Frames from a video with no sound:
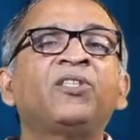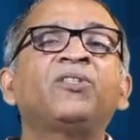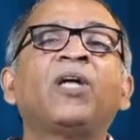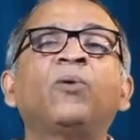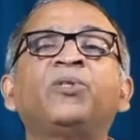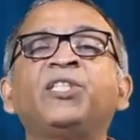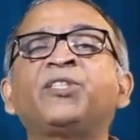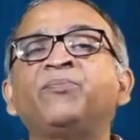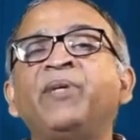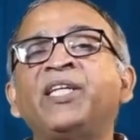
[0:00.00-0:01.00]
Now,
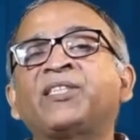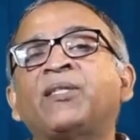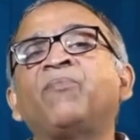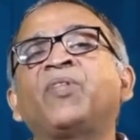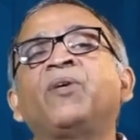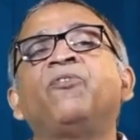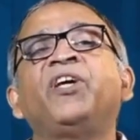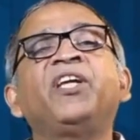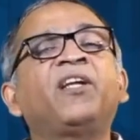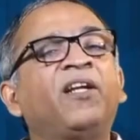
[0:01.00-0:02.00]
this makes something
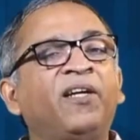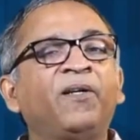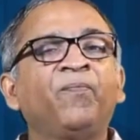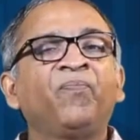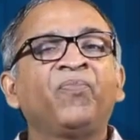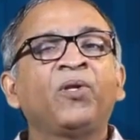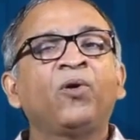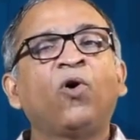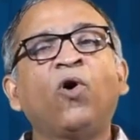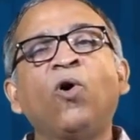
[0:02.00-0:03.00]
very clear
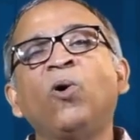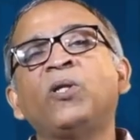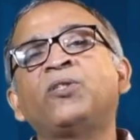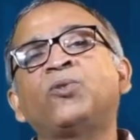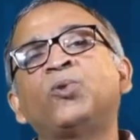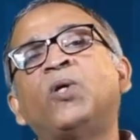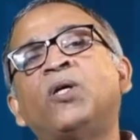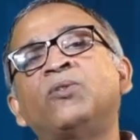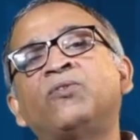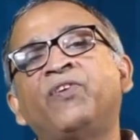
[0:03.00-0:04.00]
all
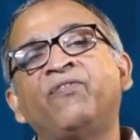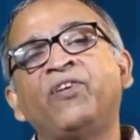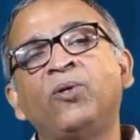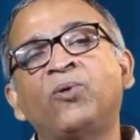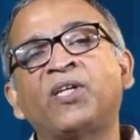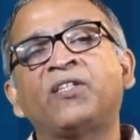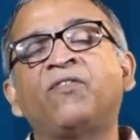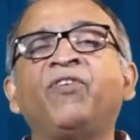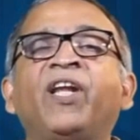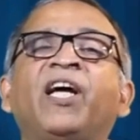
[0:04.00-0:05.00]
throughout when we look at the
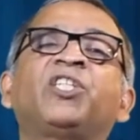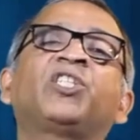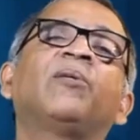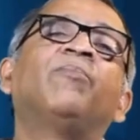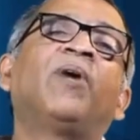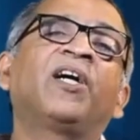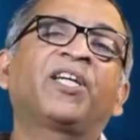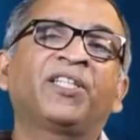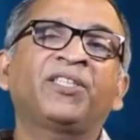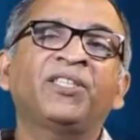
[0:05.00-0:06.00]
financial
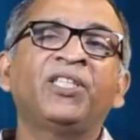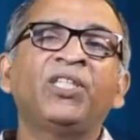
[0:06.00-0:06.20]
market,